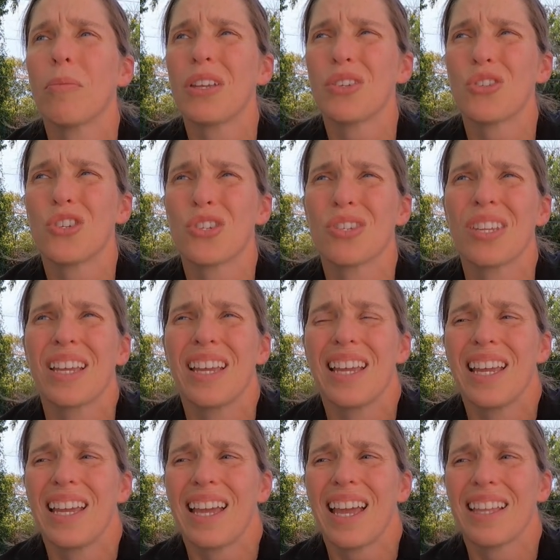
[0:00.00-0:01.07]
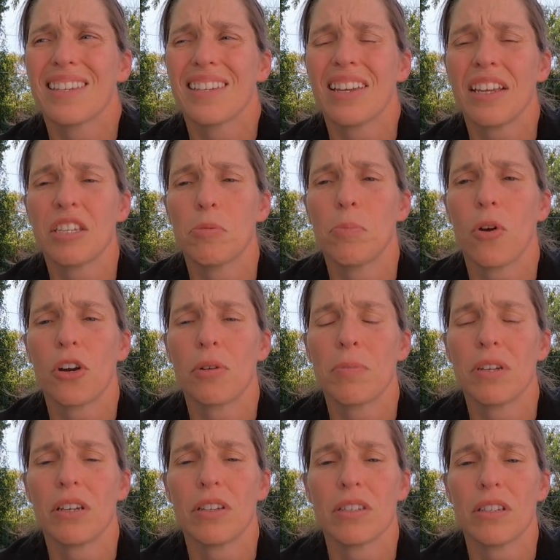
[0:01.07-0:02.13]
It's just, it's a nice park
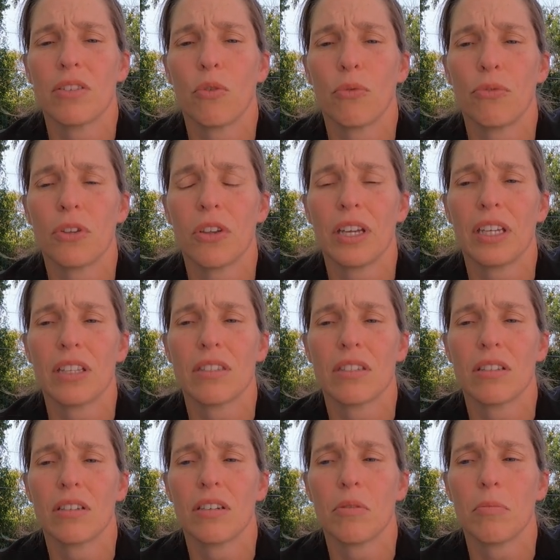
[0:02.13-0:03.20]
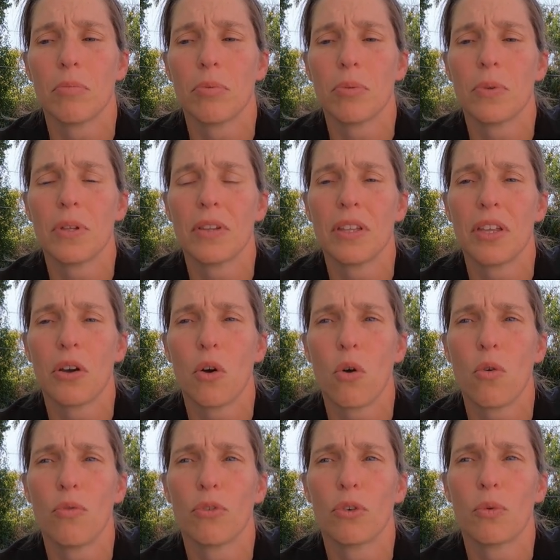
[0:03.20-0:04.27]
because I don't feel like it's completely
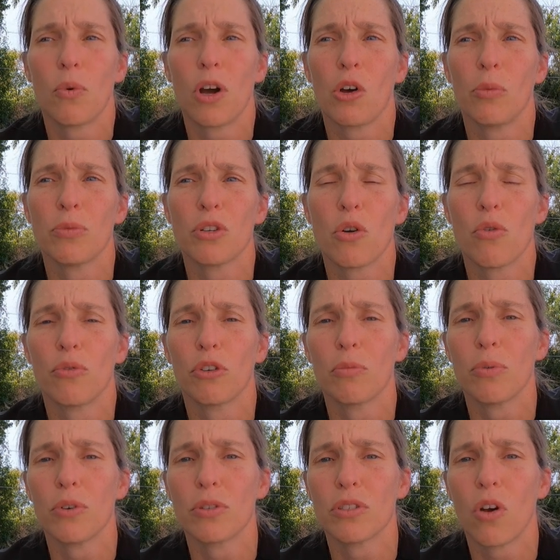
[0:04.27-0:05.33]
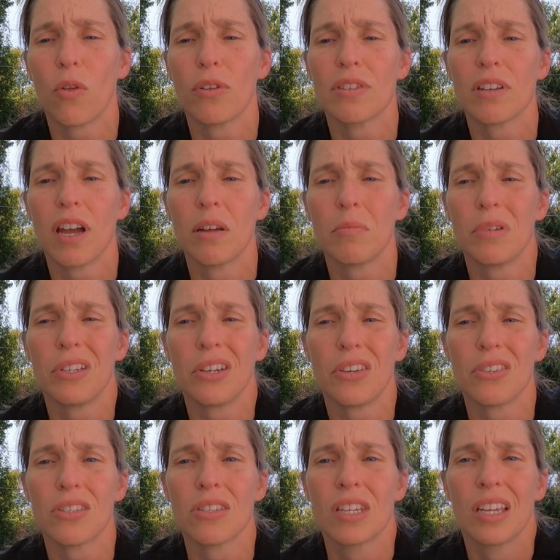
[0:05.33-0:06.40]
overwhelmed, overbooked all the time,
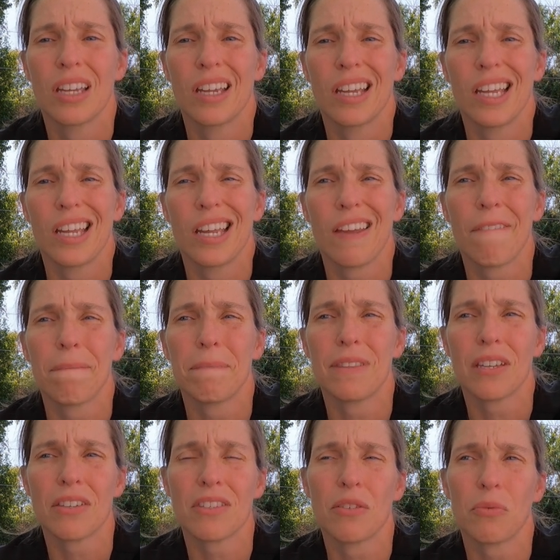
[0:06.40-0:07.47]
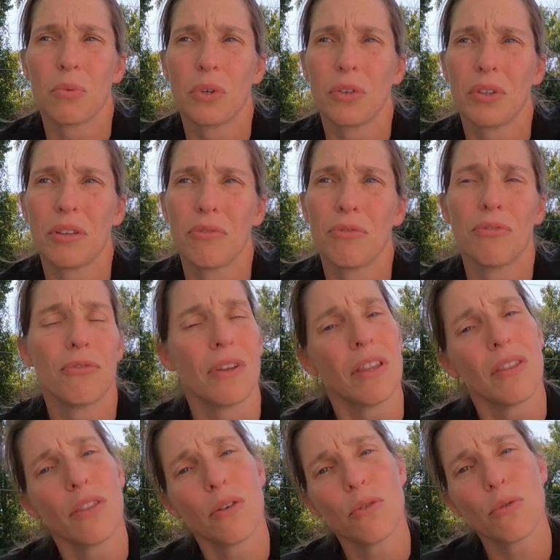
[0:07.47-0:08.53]
because it doesn't really
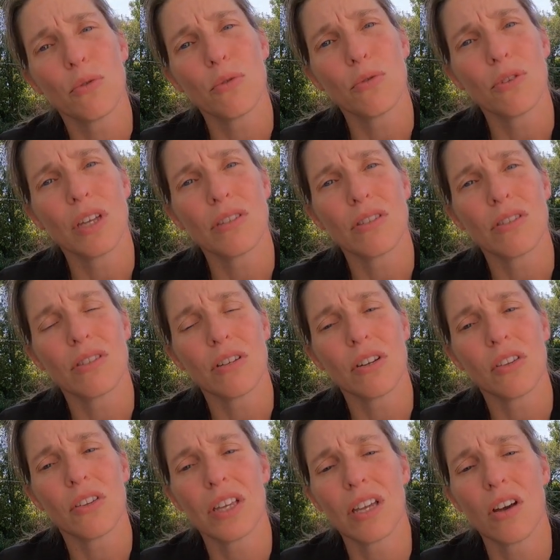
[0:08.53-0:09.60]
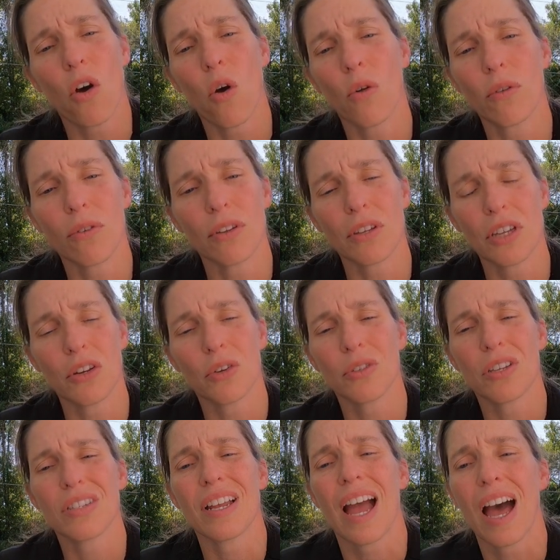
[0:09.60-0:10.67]
fit though necessarily all, you know,
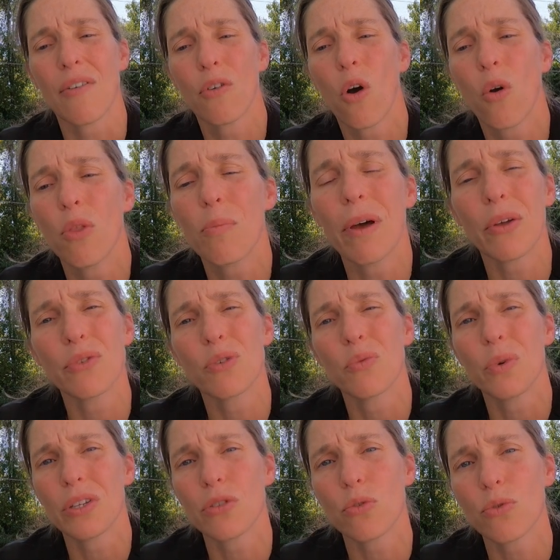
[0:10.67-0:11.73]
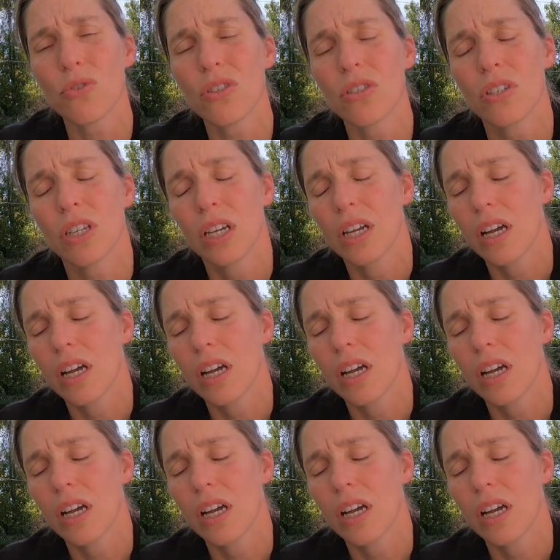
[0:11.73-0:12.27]
doesn't have all the bells and whistles.